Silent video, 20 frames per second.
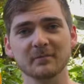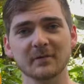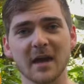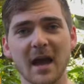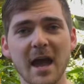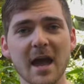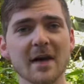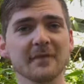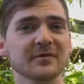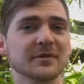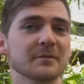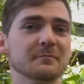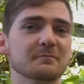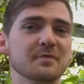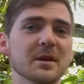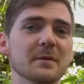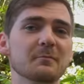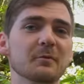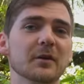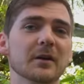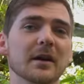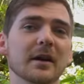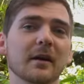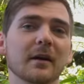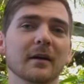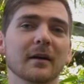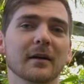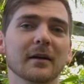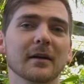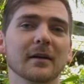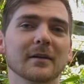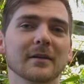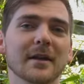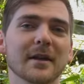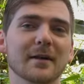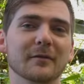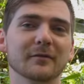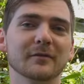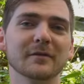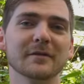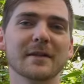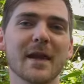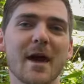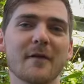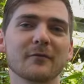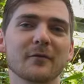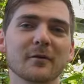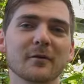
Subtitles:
I have some people here that have never